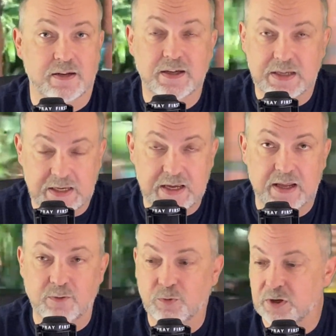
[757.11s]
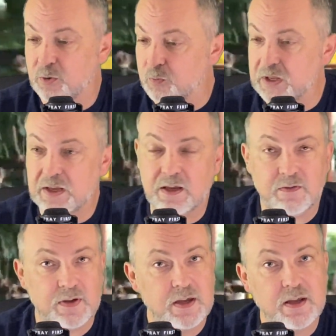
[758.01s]
again, where you
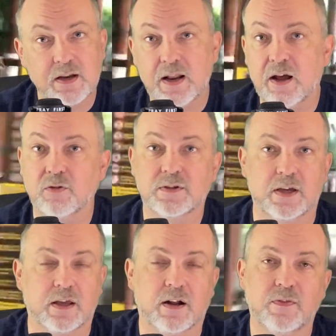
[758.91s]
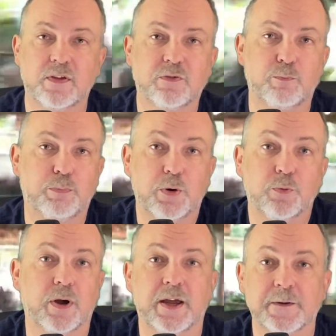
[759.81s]
weave in and out to get on this boat
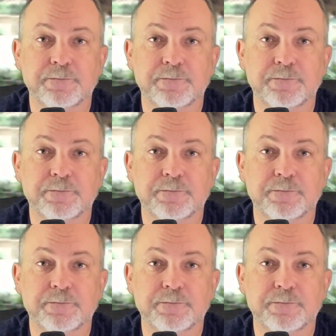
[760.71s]
ride.